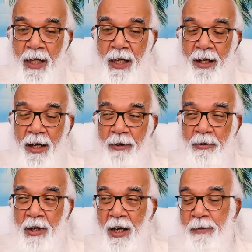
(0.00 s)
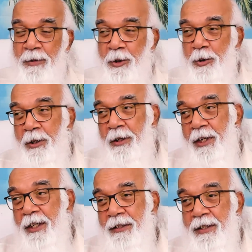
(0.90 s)
And now come to the
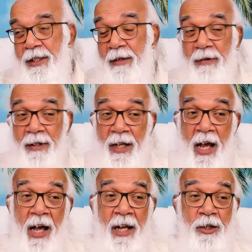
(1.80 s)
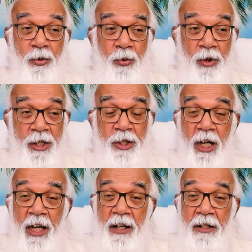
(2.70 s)
real self, that which
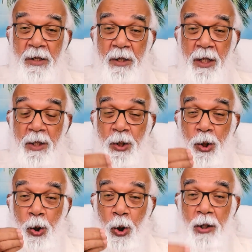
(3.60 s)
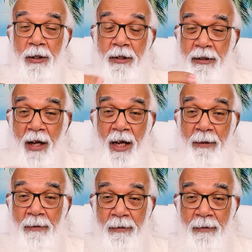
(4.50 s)
exists all the time.